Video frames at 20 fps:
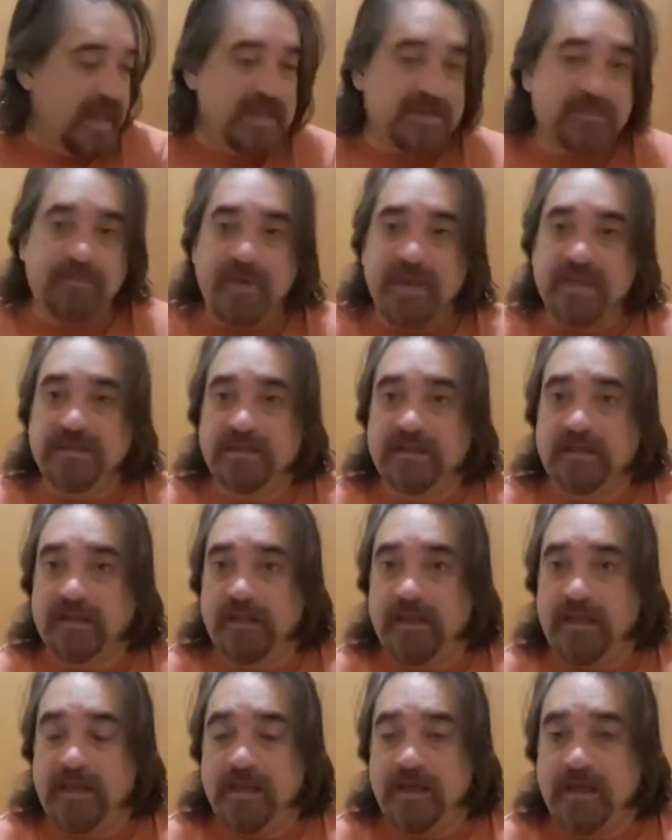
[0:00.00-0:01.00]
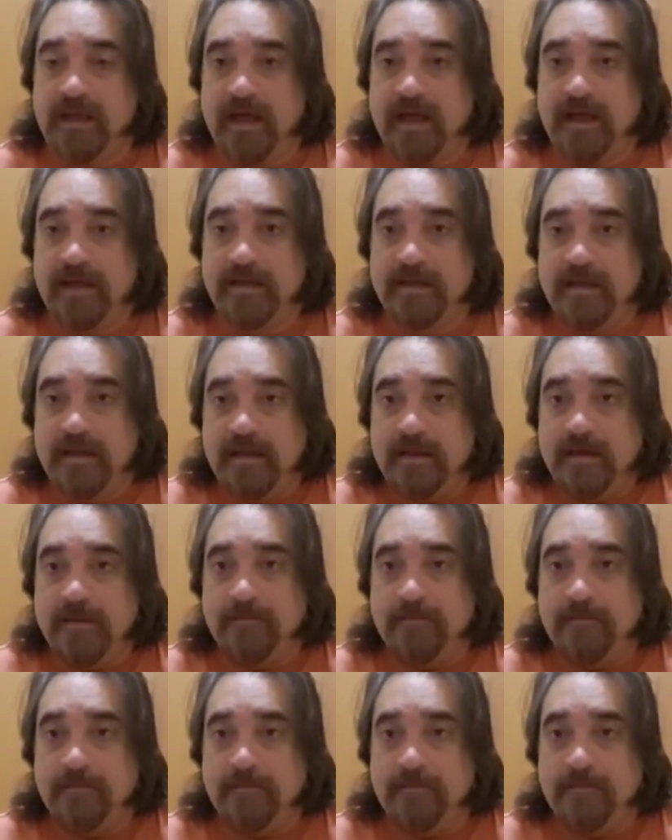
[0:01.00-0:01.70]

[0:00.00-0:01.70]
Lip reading: that's basically the